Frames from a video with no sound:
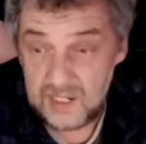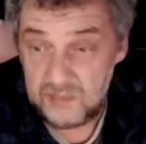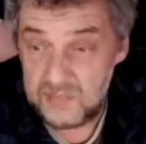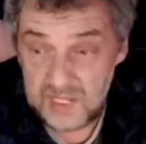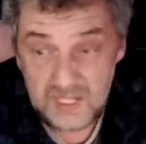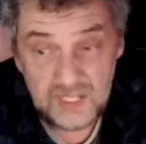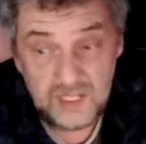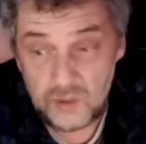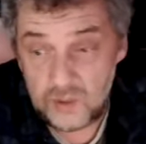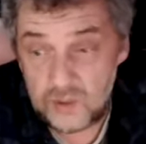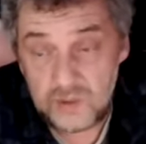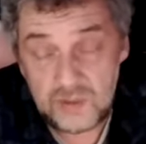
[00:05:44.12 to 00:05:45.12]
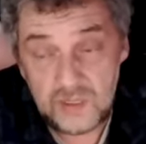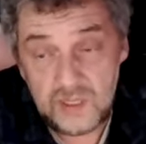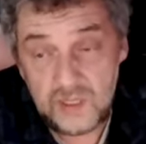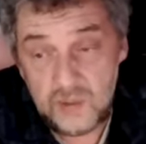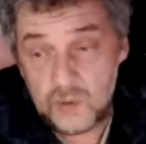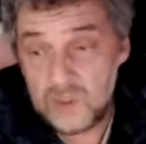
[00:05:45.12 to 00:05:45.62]
Barley Go
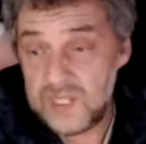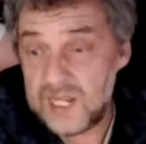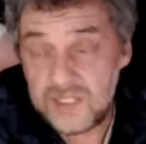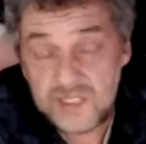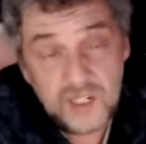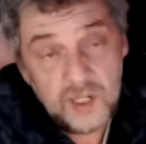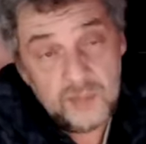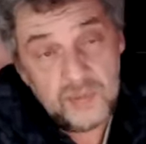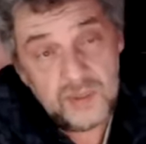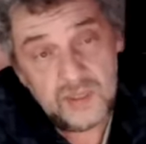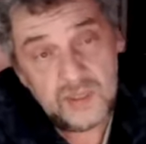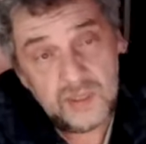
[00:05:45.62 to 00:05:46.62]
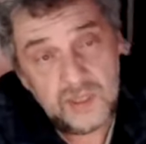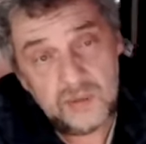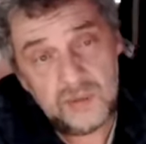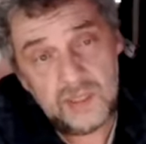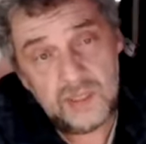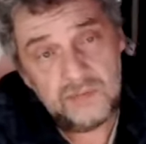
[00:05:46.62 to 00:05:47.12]
Landscape, and
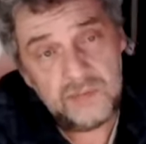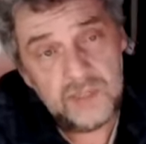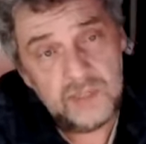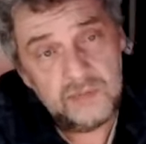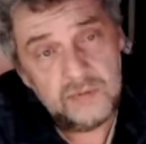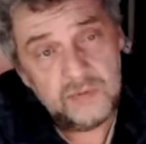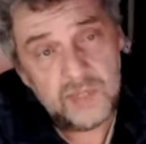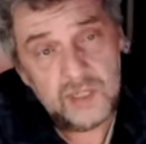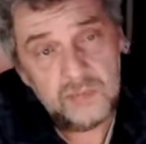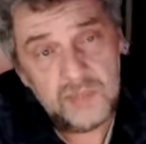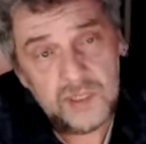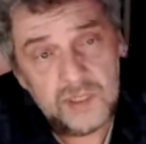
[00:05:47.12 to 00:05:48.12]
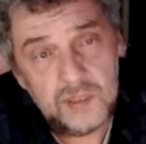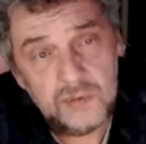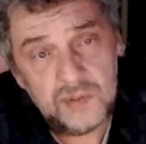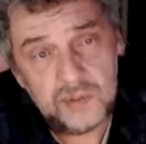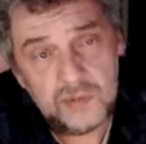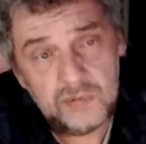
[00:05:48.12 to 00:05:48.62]
they've invited me to do
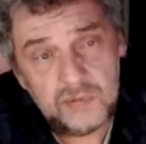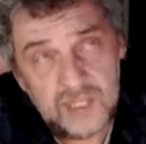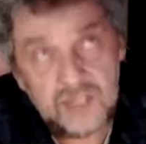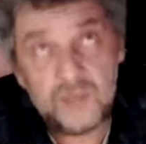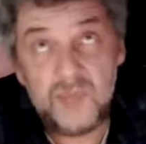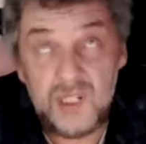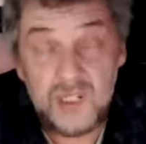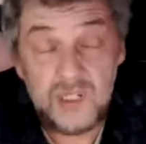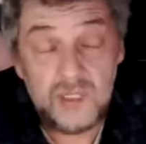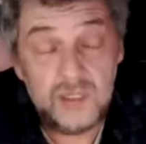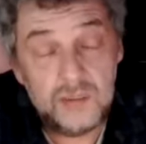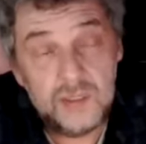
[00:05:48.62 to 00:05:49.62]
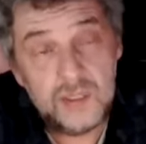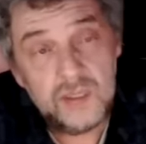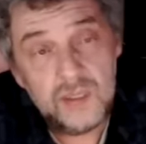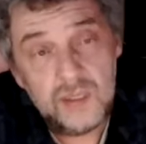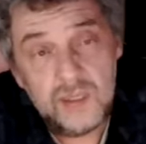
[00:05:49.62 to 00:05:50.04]
stuff, and that's mainly in London.